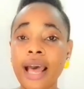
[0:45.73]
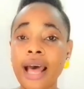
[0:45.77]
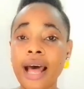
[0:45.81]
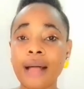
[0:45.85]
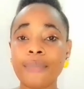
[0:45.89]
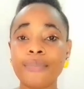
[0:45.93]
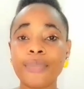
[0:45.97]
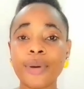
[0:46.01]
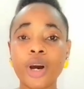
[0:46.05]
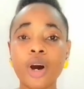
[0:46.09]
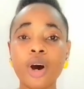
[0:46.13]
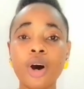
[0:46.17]

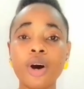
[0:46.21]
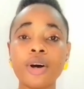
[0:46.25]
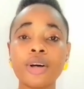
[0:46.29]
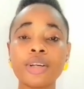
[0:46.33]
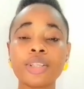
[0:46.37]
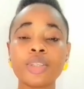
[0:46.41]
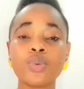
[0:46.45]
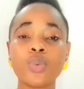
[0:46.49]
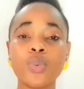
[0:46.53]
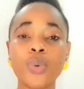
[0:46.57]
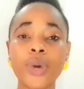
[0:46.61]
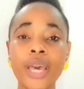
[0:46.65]
and
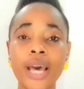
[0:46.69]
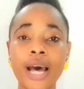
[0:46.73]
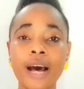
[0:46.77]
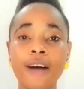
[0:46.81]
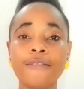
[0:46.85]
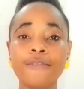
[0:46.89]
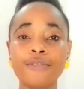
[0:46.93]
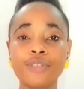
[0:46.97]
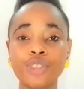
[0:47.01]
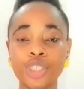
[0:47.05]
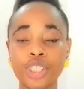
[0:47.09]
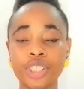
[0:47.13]
because we
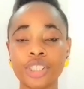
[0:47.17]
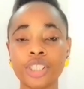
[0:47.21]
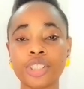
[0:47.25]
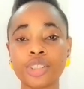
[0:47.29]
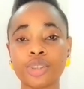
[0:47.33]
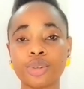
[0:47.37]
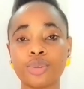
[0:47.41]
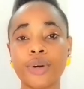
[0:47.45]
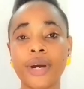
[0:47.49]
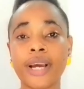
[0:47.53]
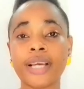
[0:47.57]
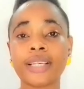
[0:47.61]
have Jesus
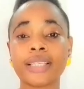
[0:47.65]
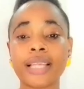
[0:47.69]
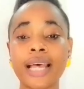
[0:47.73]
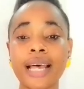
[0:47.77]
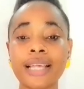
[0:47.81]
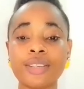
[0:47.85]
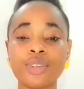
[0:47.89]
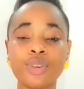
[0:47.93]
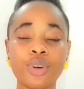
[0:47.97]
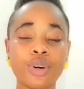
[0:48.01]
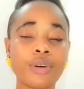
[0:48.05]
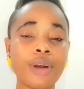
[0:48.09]
Christ,
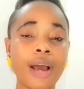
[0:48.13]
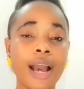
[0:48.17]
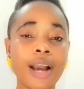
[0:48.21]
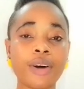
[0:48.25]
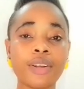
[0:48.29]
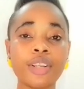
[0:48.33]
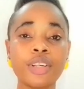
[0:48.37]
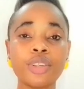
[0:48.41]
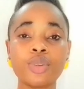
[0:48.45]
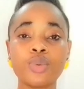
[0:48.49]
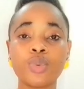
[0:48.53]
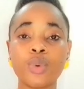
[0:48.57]
as
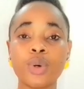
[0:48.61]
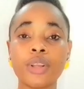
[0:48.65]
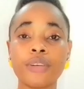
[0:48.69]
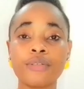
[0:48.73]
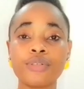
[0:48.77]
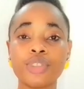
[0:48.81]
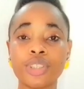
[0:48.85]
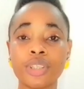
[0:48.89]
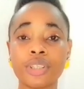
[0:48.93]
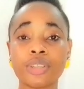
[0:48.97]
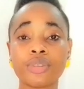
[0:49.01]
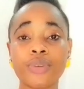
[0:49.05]
according to the word
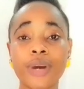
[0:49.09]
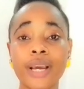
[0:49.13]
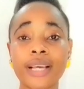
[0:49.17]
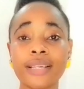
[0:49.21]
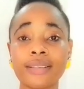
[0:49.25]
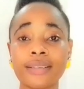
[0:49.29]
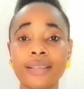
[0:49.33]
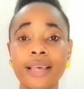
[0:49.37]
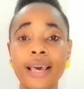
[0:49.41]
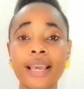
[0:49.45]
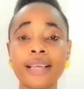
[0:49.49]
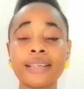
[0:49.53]
of Jesus
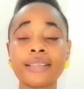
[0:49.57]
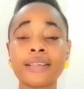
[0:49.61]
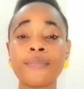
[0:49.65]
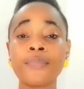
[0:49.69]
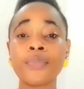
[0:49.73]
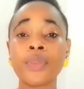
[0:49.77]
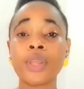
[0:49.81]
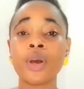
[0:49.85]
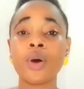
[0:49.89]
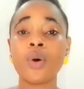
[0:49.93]
Christ says,